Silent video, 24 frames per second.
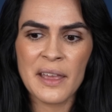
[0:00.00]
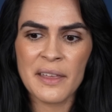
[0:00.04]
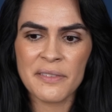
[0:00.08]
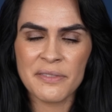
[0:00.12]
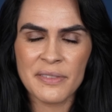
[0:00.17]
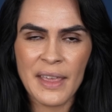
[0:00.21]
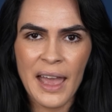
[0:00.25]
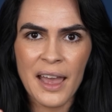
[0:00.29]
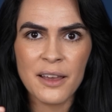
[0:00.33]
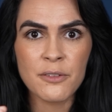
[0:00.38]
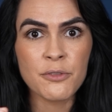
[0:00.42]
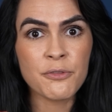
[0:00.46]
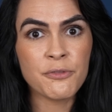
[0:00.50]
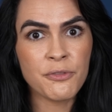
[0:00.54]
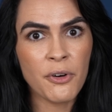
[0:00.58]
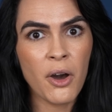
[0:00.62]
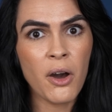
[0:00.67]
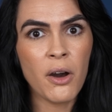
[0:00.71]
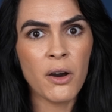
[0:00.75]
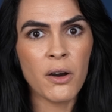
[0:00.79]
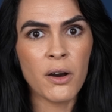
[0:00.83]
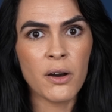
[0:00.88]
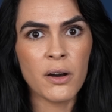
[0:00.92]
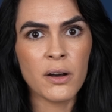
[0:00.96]
That
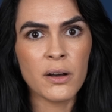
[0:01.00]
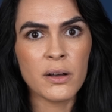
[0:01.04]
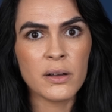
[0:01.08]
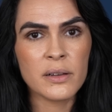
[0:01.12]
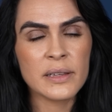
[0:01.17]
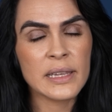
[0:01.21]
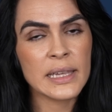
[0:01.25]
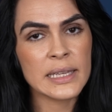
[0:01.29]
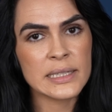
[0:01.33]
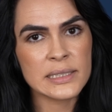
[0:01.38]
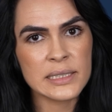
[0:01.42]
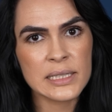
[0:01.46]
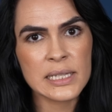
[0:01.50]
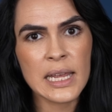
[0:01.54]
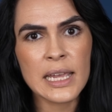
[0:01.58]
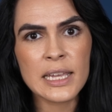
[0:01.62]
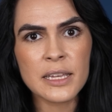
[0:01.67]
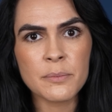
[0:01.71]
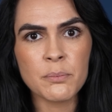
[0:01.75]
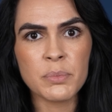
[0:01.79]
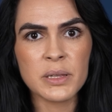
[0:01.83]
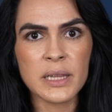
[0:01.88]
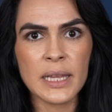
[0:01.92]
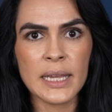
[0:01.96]
fall can
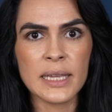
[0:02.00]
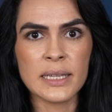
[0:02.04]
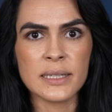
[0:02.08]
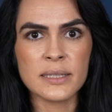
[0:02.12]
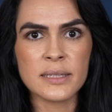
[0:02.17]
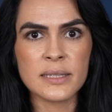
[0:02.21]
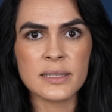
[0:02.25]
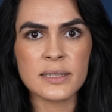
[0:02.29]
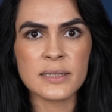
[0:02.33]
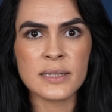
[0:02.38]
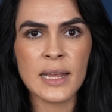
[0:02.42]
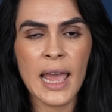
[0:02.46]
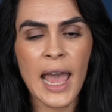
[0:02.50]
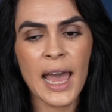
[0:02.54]
take place